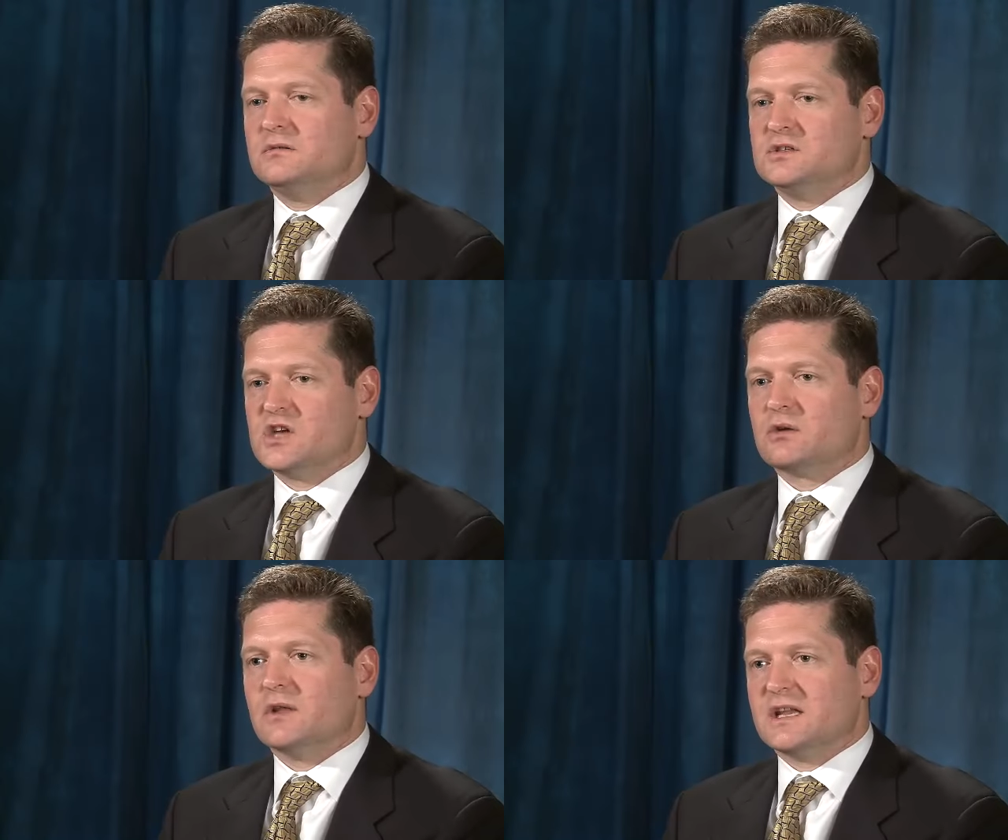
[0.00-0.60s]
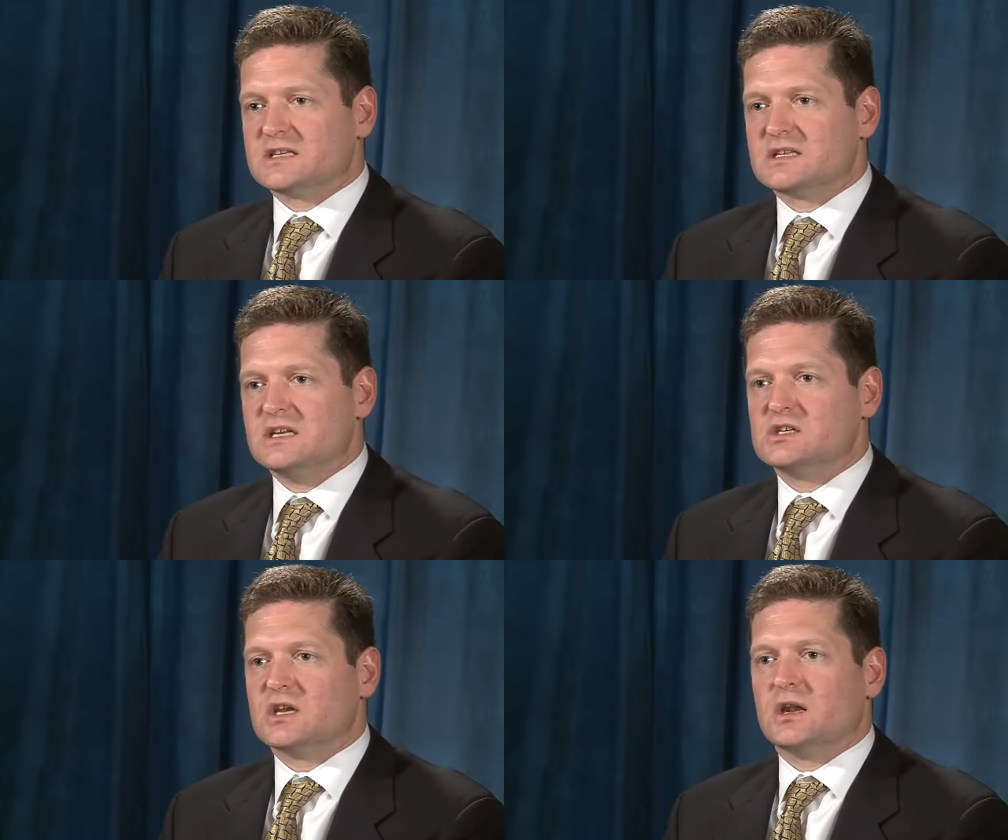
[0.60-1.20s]
general
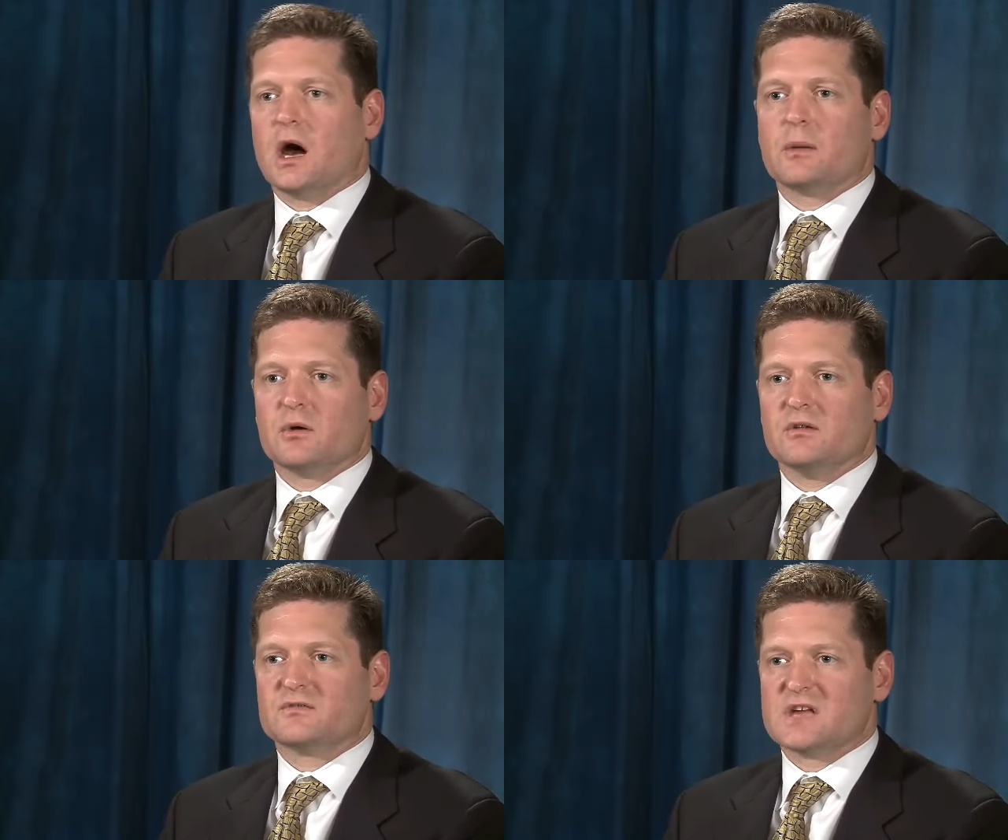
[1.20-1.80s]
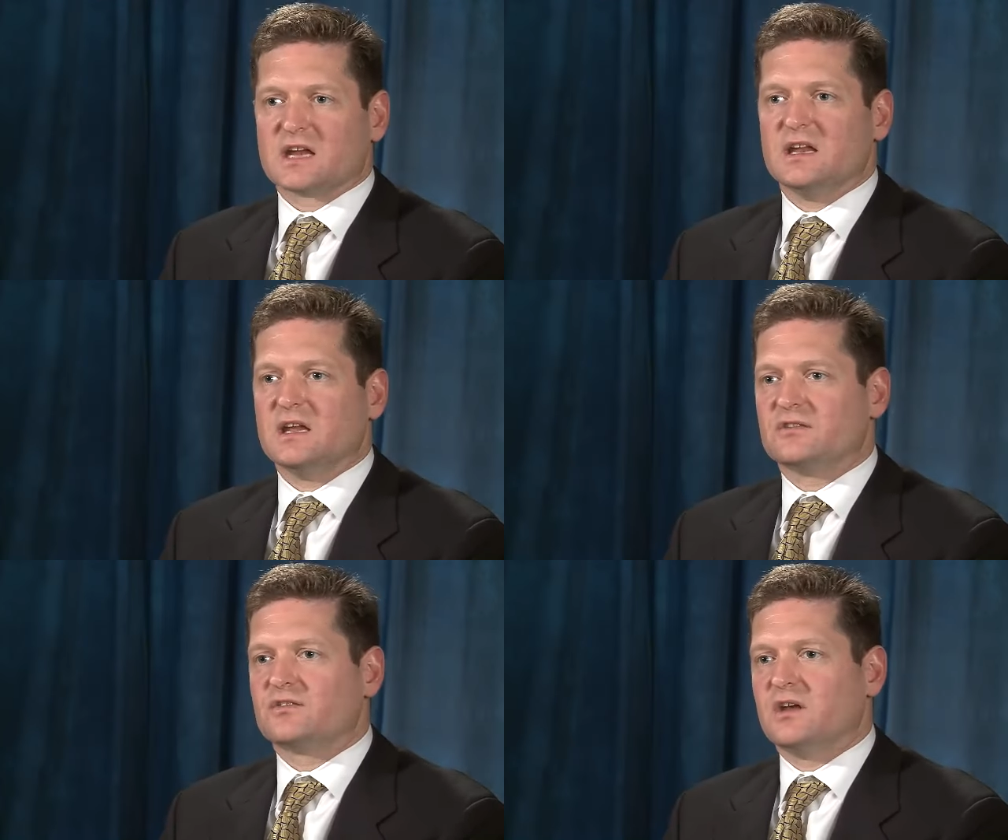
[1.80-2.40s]
anesthesia and operative
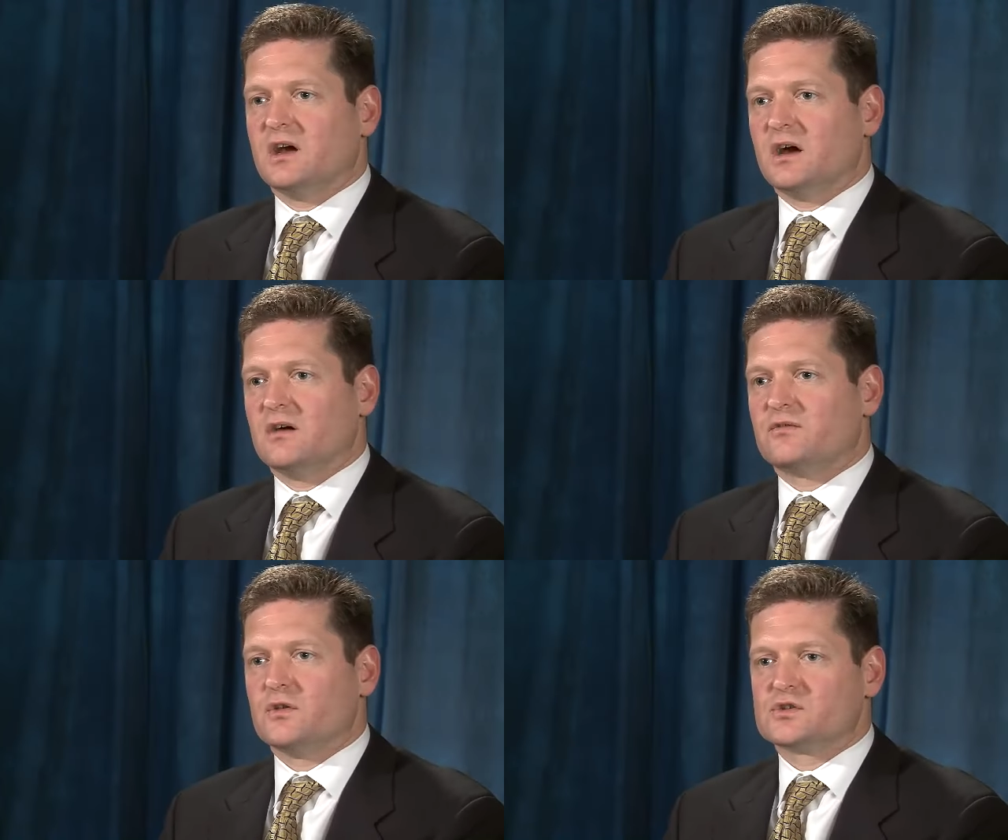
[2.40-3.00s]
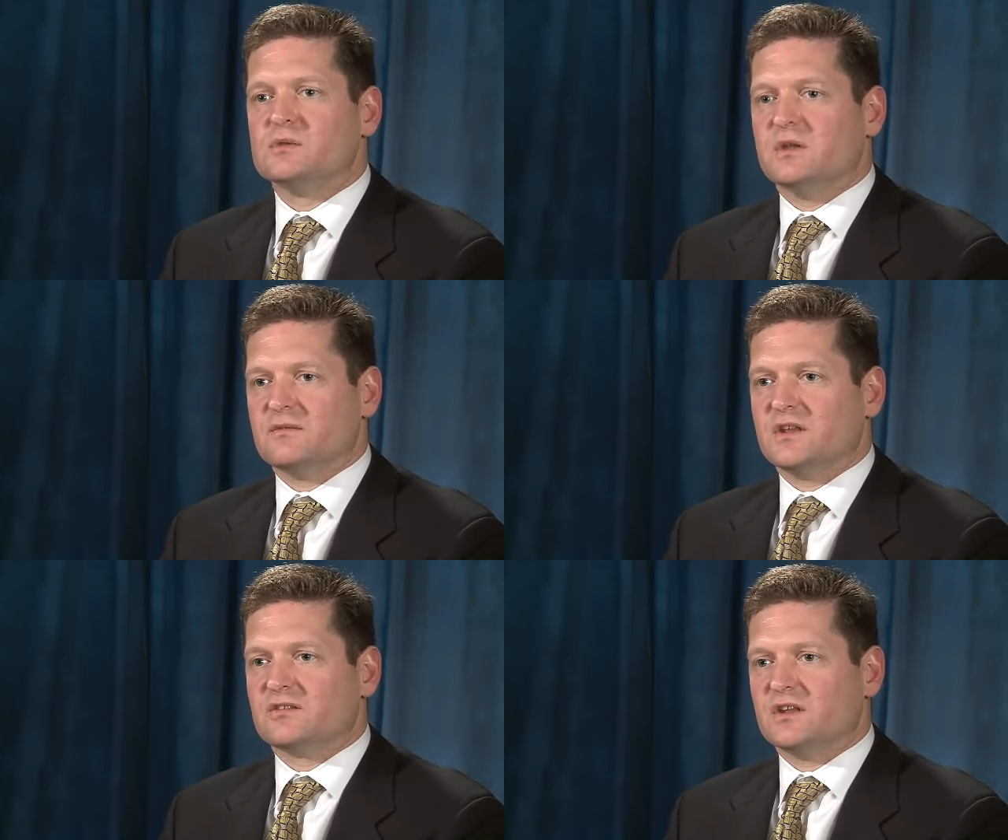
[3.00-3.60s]
techniques for the treatment
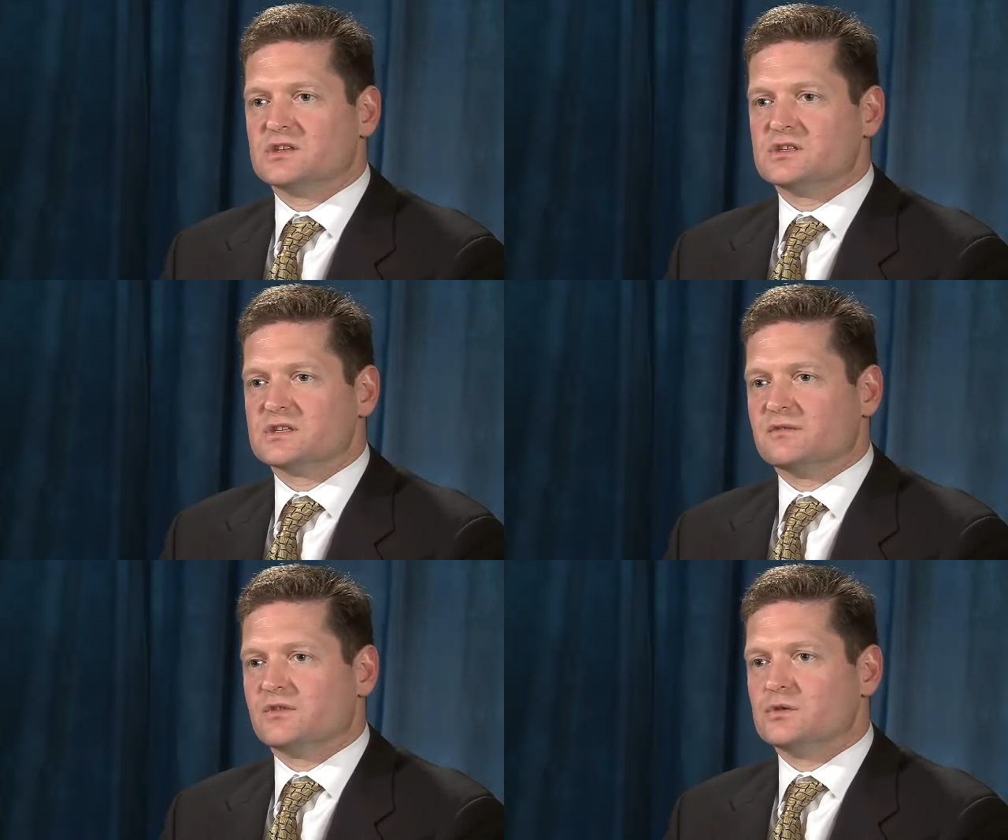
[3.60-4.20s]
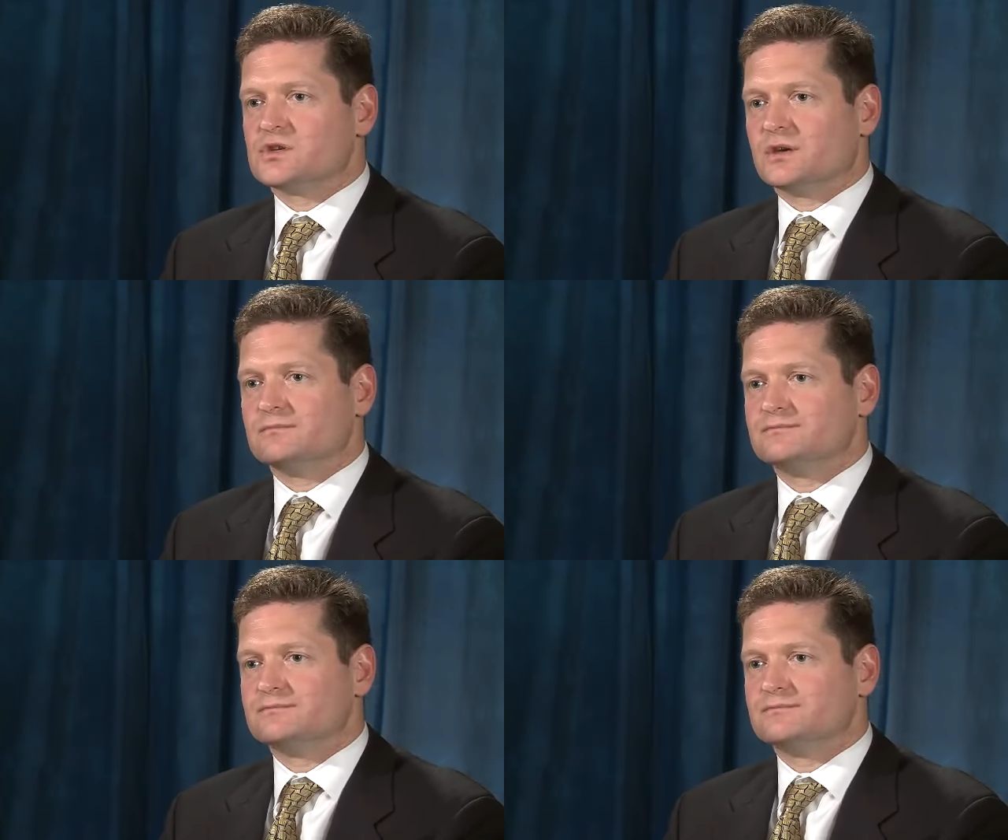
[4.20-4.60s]
of these lesions in the future.